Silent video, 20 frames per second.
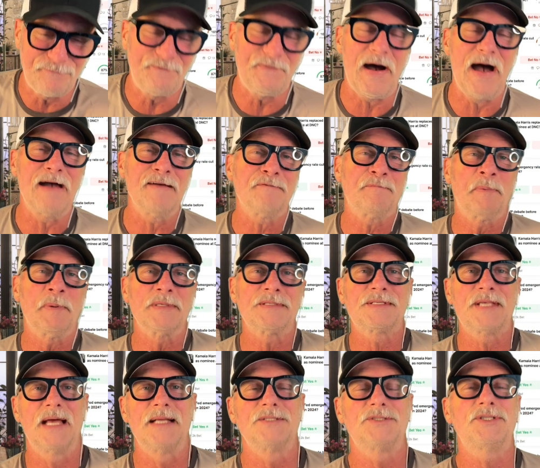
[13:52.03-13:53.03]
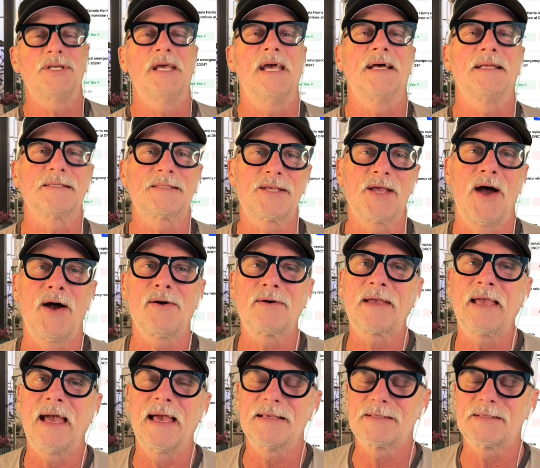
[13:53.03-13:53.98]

5% chance. Okay,